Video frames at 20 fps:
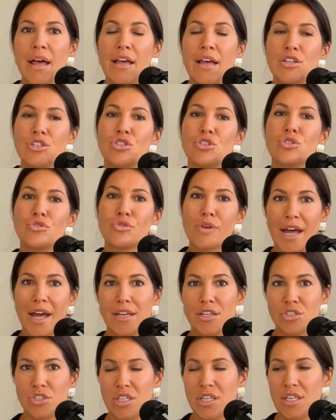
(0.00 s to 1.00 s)

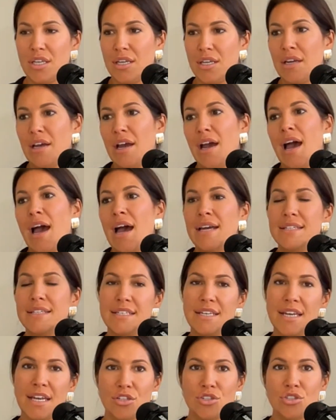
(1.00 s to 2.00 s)
strategy,
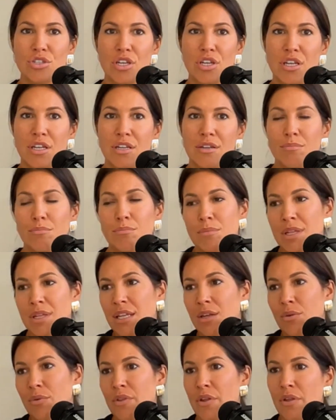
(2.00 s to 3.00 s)
ideation,
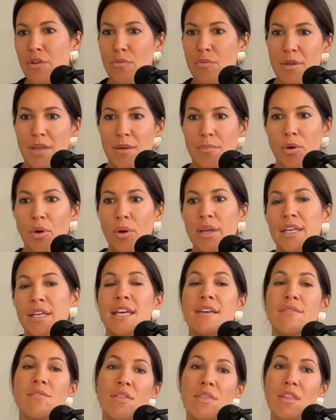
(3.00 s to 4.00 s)
meeting with other people, and
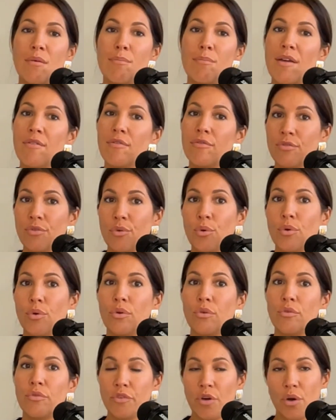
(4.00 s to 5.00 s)
giving them my
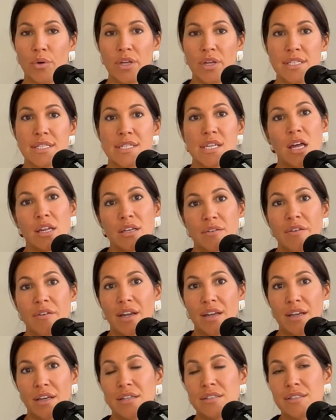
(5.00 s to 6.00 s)
full, focused,
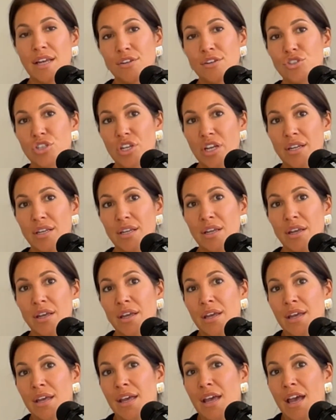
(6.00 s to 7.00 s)
undivided attention.
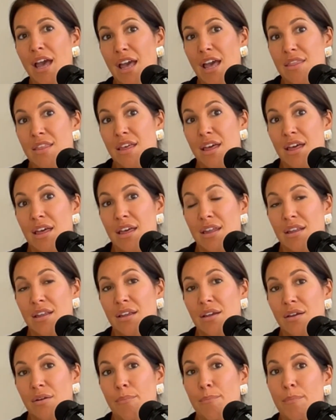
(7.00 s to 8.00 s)
And then
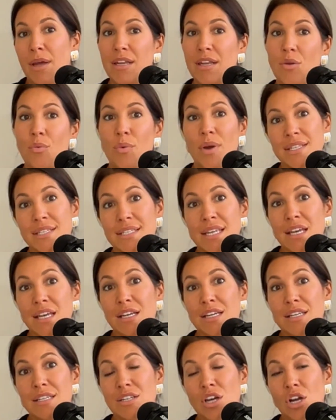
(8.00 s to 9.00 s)
Monday,
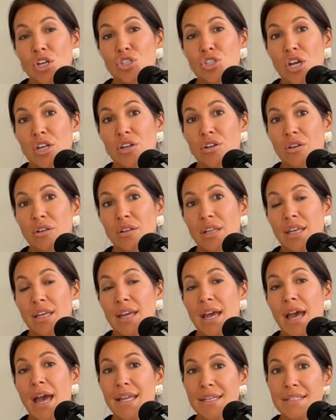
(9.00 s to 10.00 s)
Wednesdays are generally
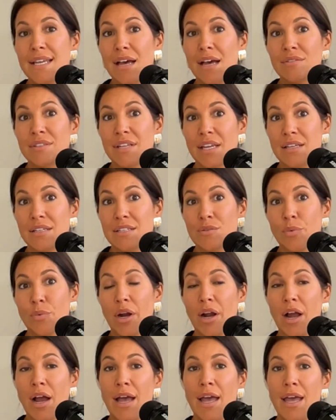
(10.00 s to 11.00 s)
head down days,
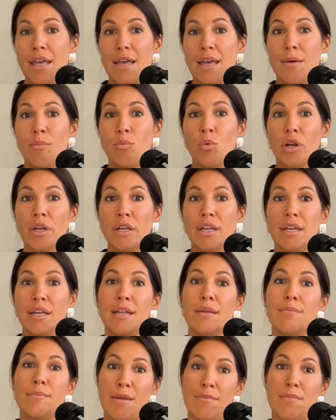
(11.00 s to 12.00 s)
where I am working
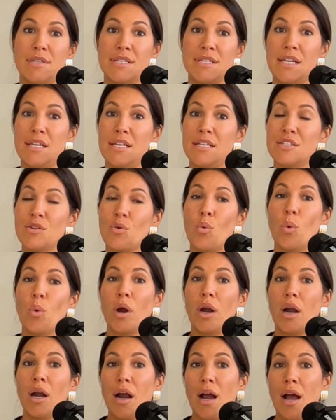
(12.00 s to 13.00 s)
in my business,
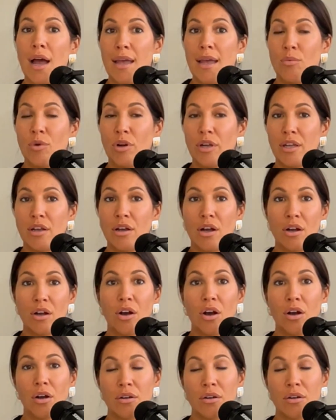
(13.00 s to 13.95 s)
or I'm working on